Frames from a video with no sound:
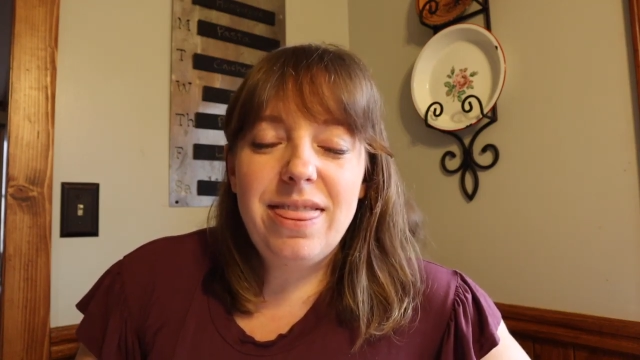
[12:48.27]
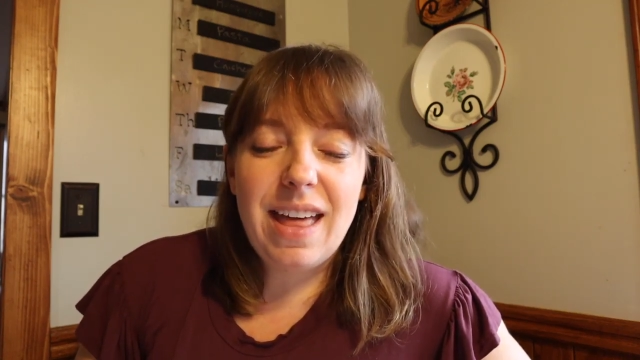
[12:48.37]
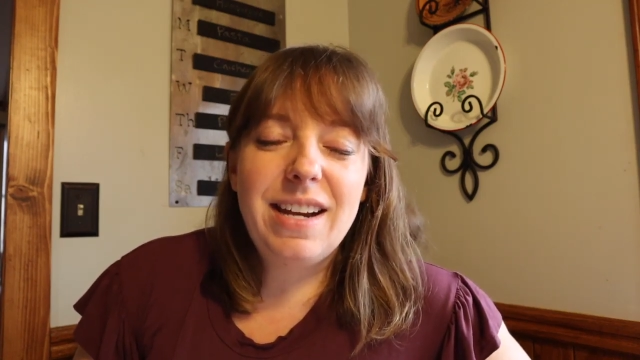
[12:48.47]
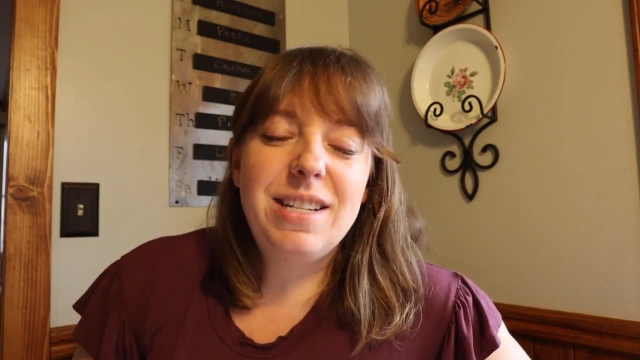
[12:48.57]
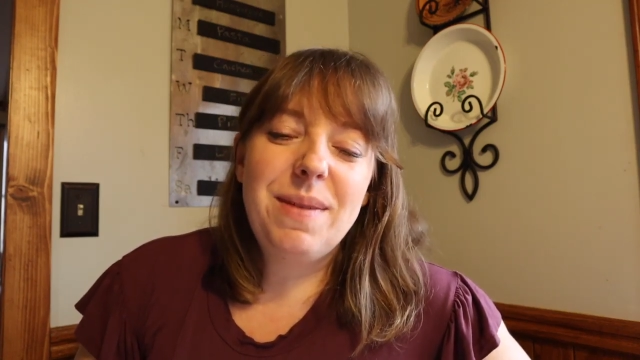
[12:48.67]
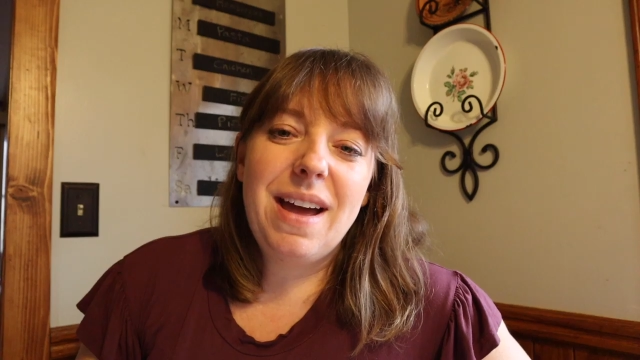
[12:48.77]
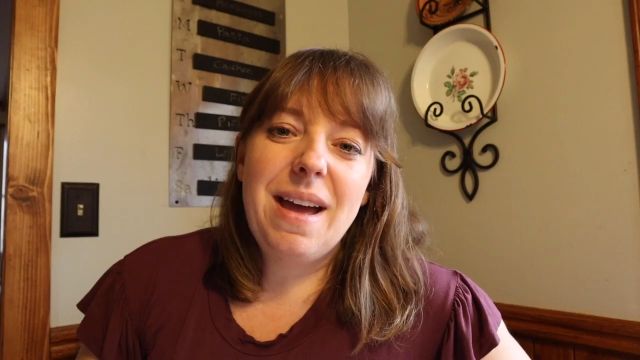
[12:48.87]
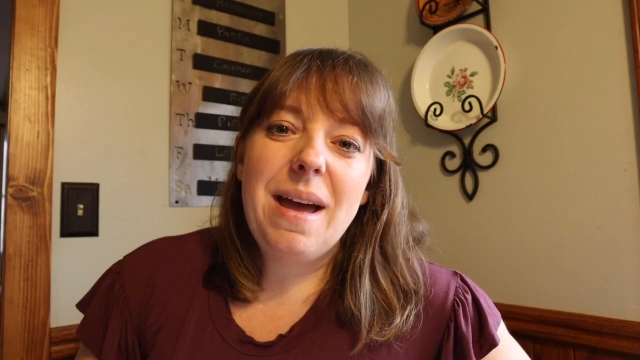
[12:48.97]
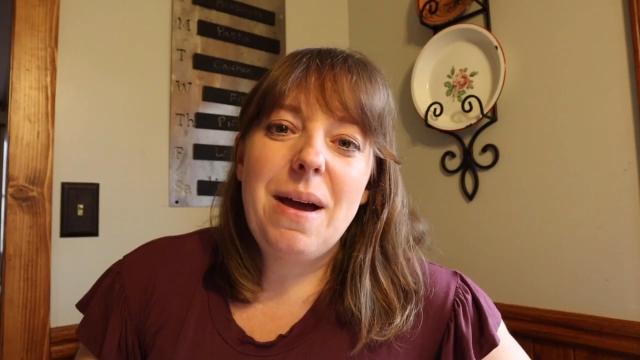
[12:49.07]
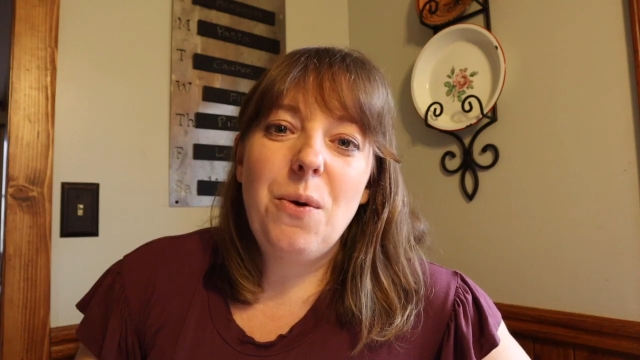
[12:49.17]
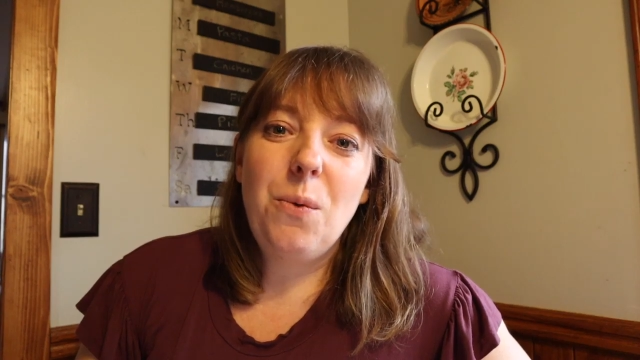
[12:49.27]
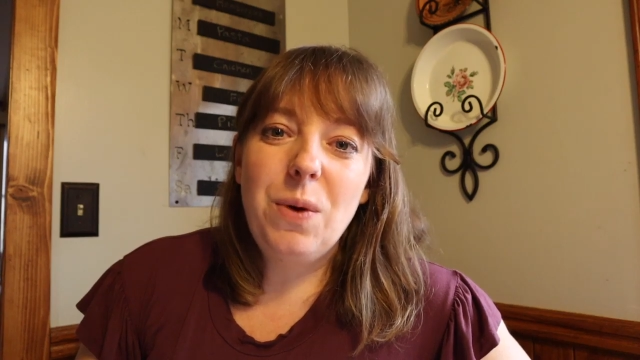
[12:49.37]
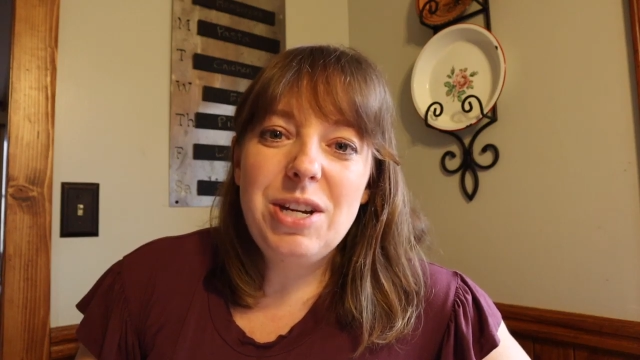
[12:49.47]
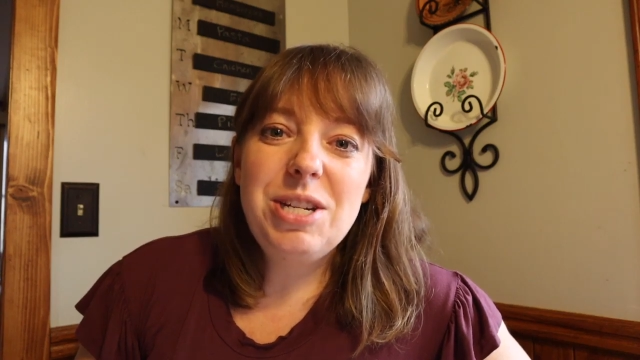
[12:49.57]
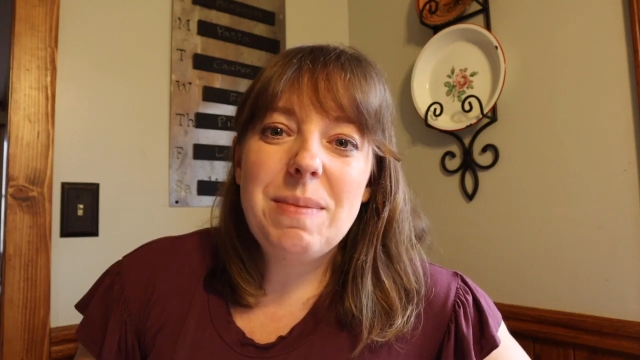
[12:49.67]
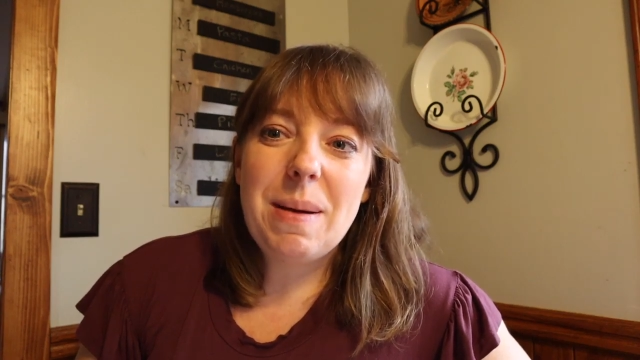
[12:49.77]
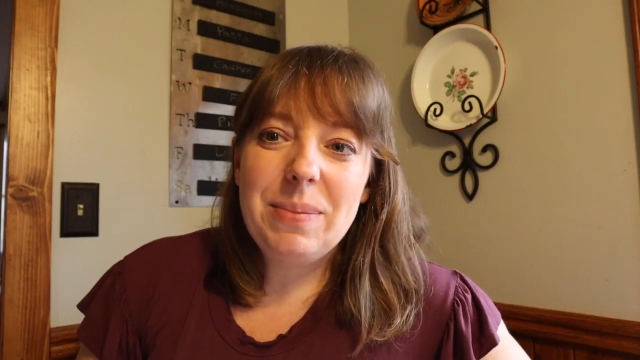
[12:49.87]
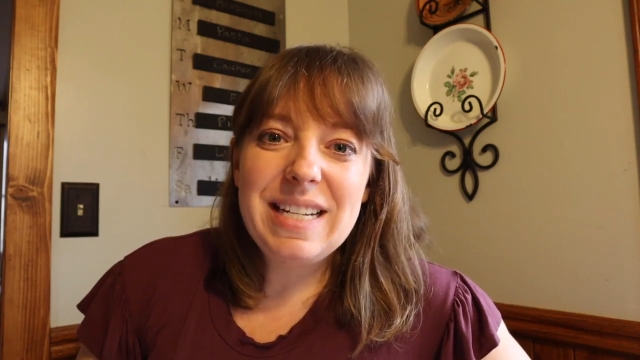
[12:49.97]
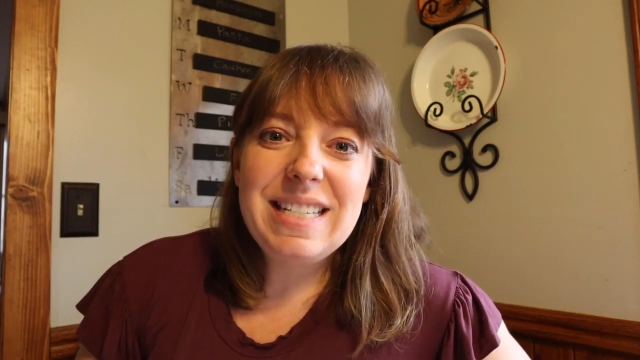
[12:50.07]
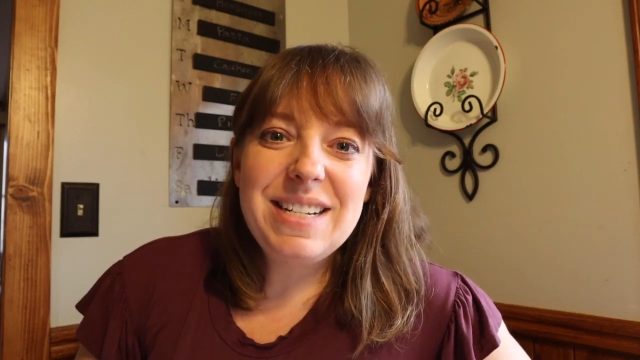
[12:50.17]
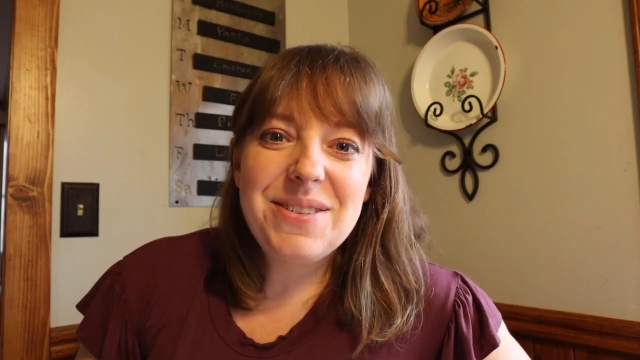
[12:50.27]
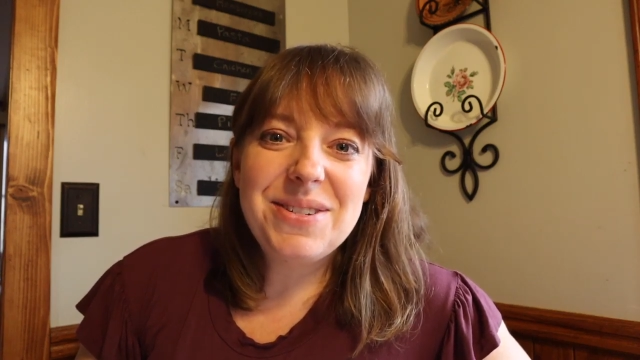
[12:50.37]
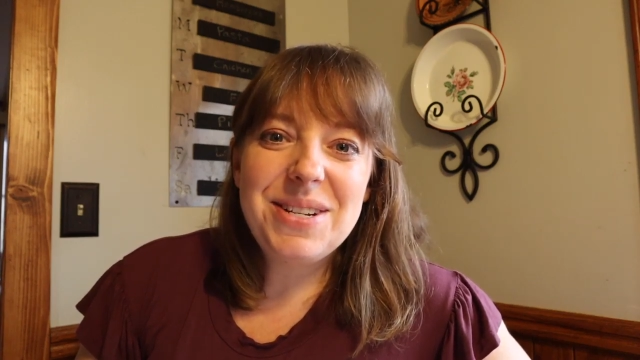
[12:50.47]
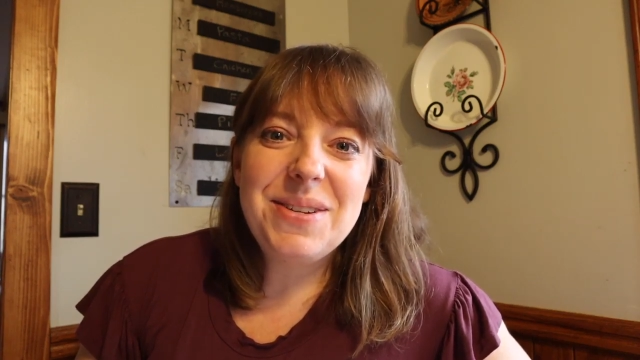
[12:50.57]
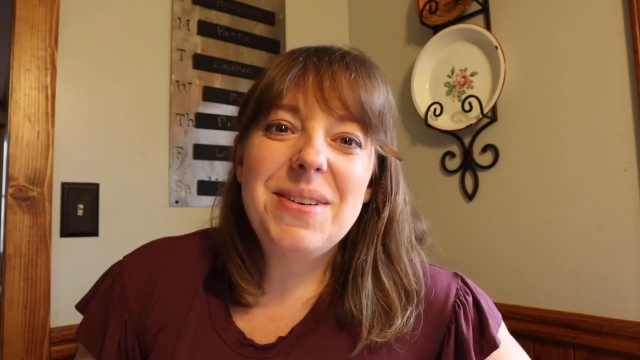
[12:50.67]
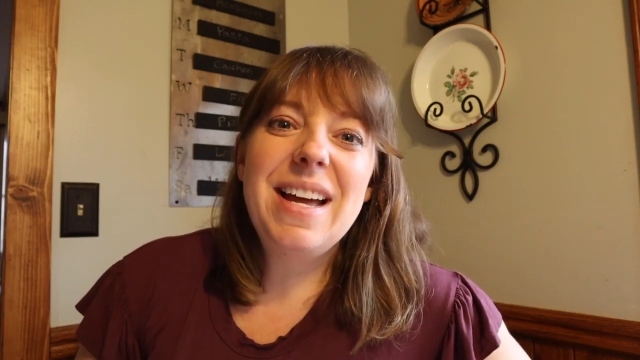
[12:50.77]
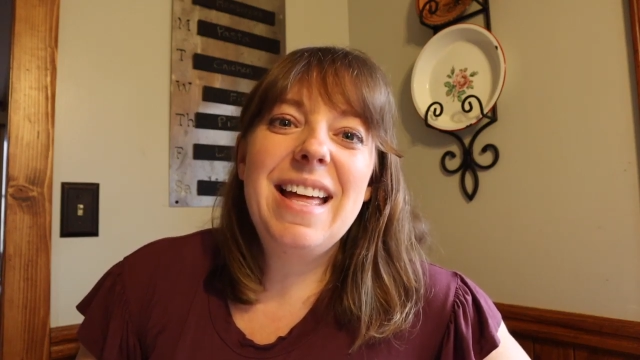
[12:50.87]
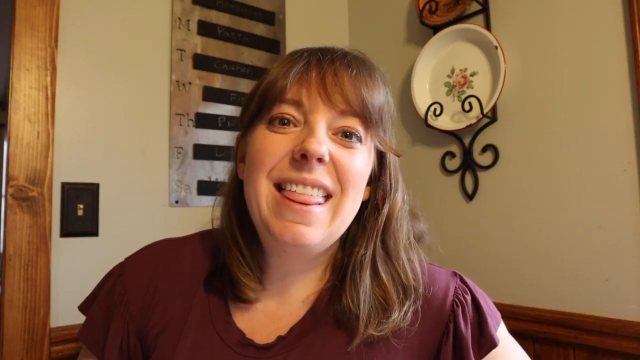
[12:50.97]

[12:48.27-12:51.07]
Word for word: that is my wish and my blessing on you